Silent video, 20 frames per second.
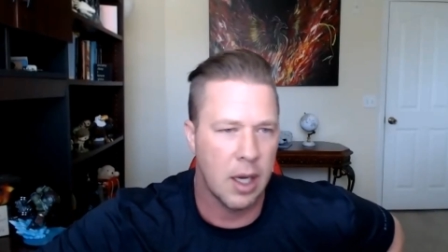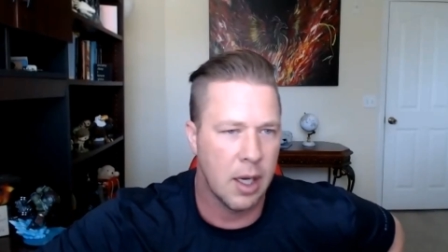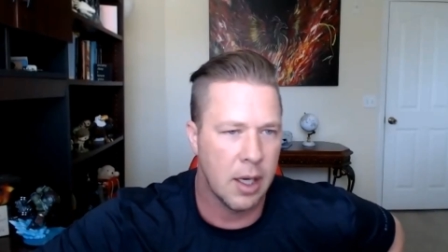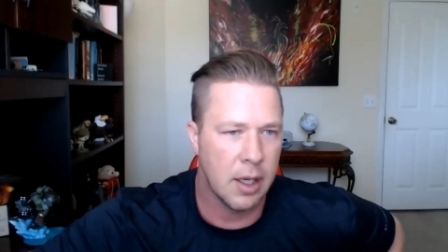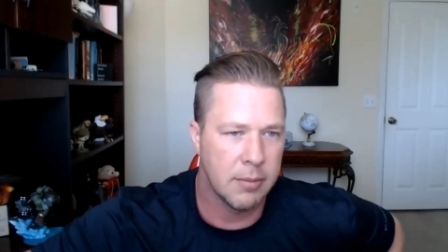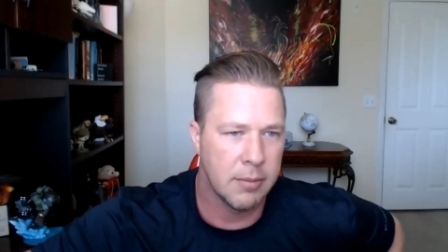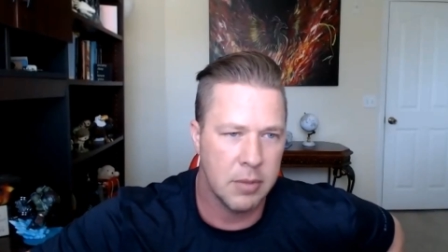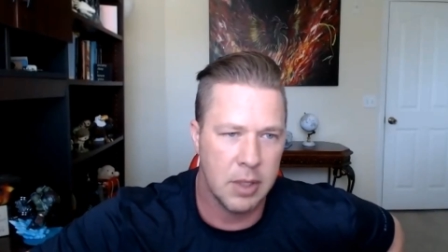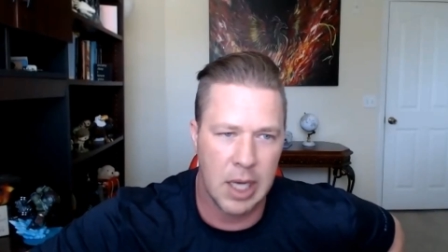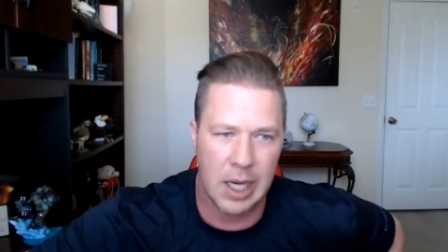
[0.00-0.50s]

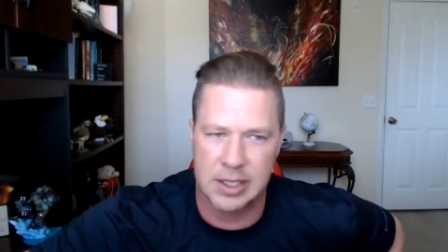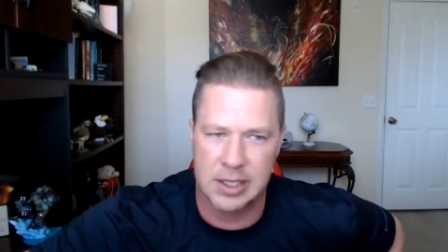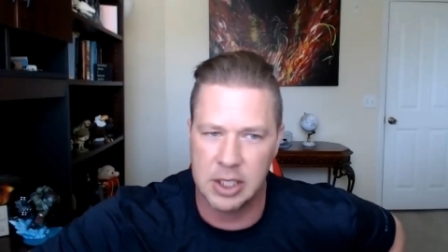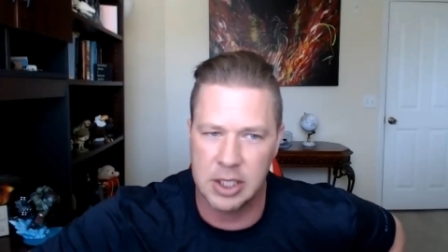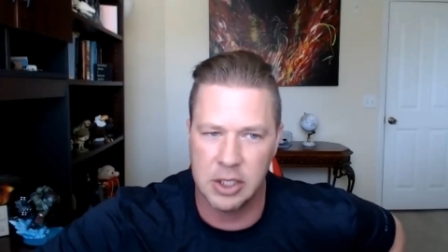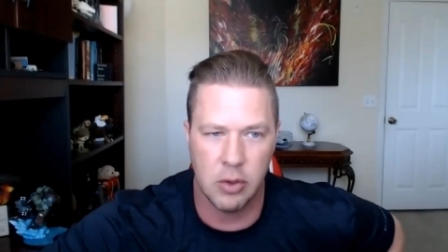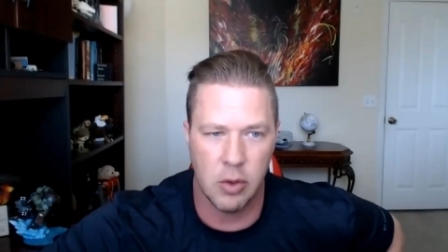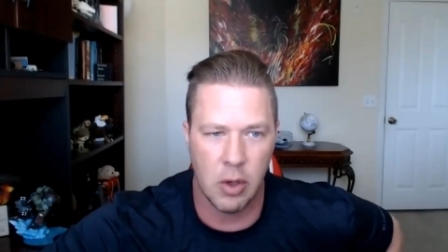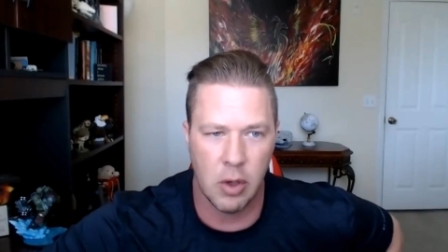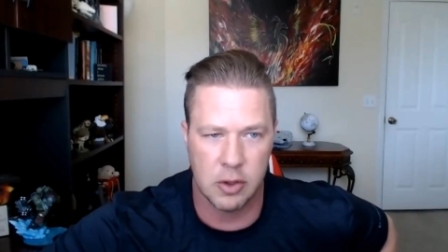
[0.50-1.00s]
Um,
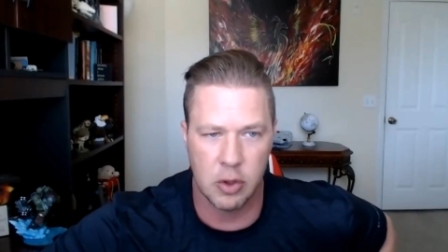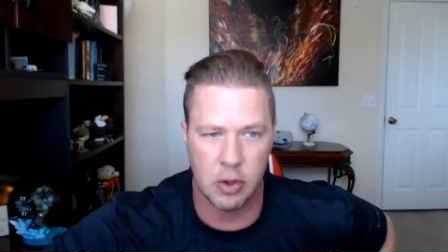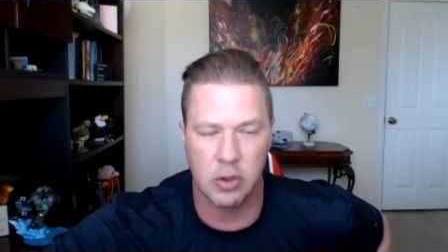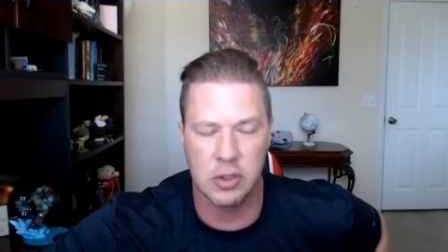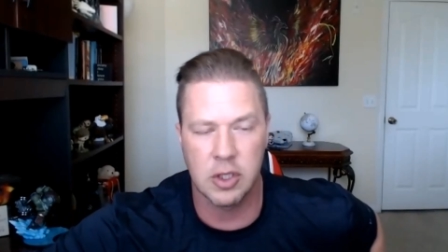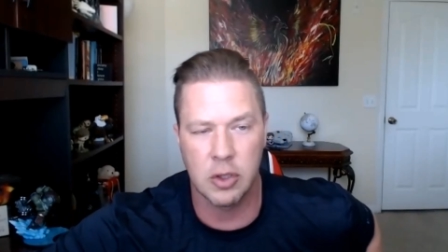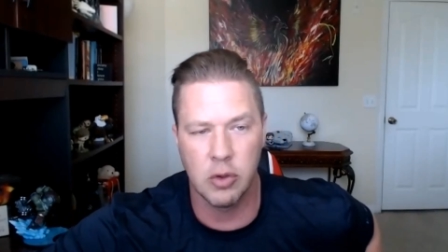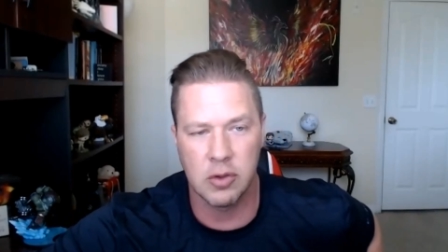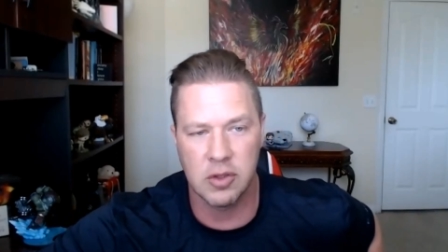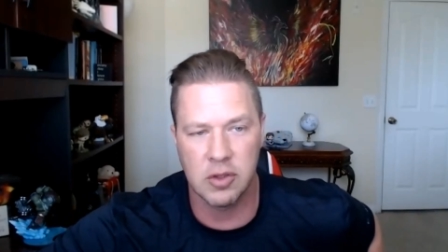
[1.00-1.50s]
got to do all
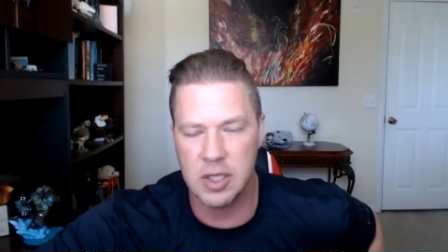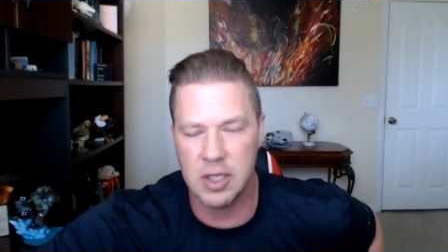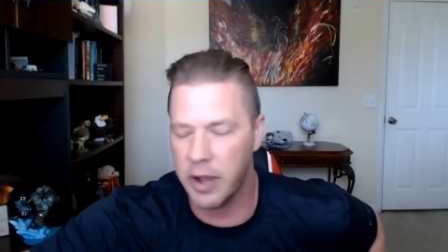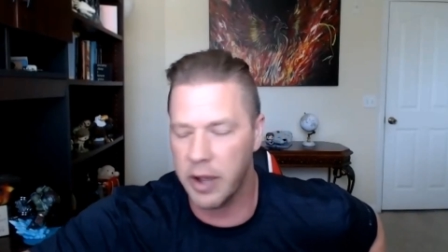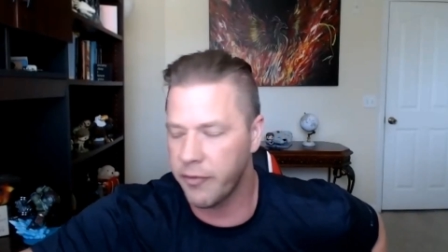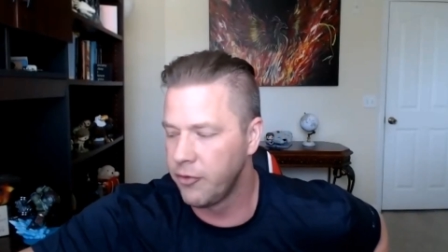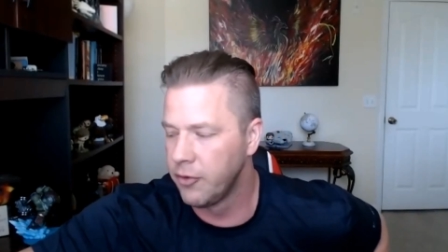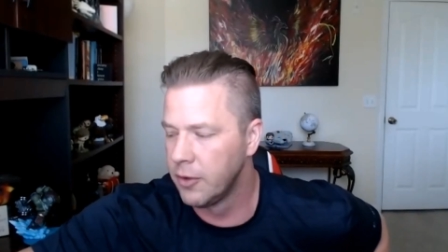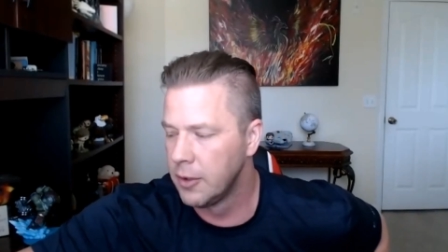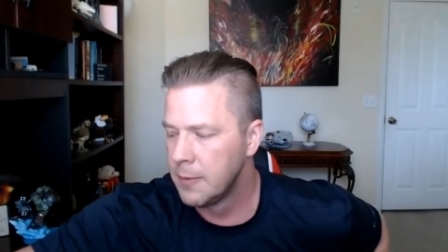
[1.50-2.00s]
sorts of cool
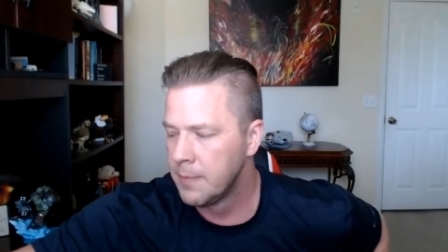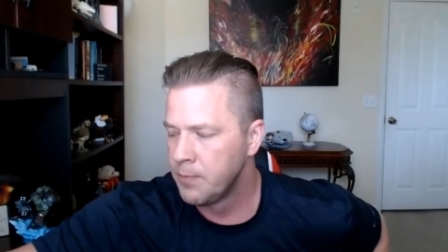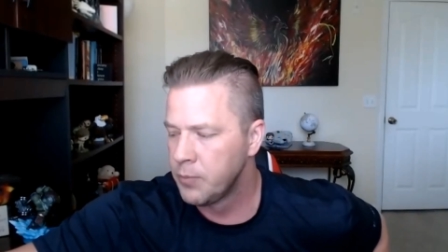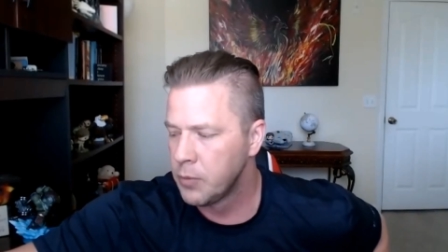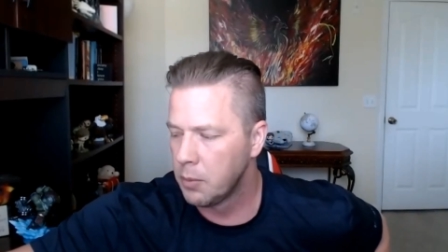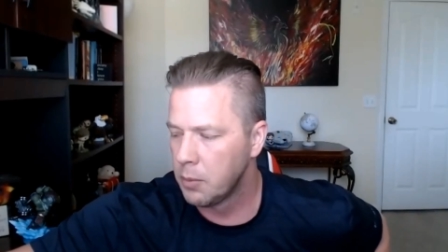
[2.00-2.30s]
stuff.